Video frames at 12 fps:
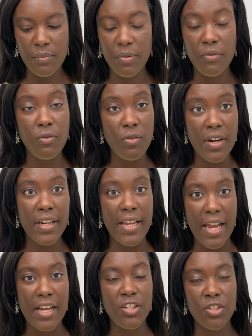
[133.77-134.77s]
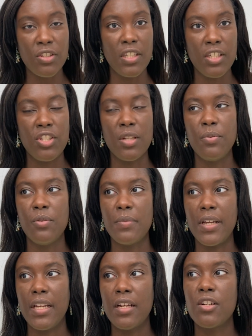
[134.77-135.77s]
before I actually shampooed
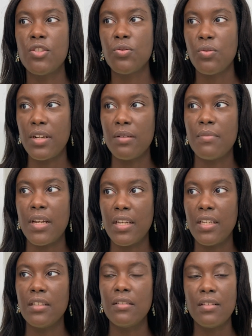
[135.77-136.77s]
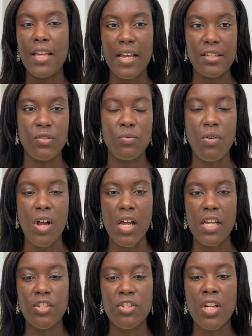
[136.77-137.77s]
my hair during my last
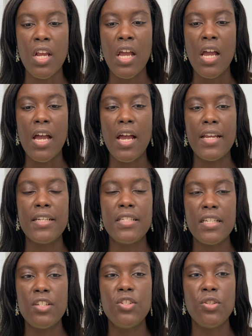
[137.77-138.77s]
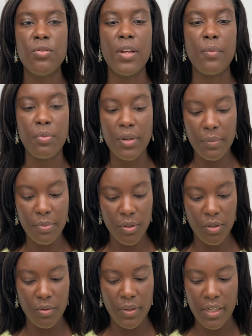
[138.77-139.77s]
wash, I did do a
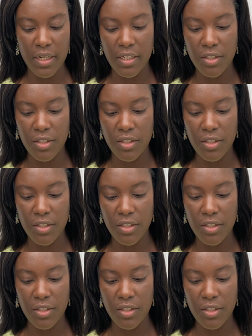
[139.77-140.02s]
pre-poo, and I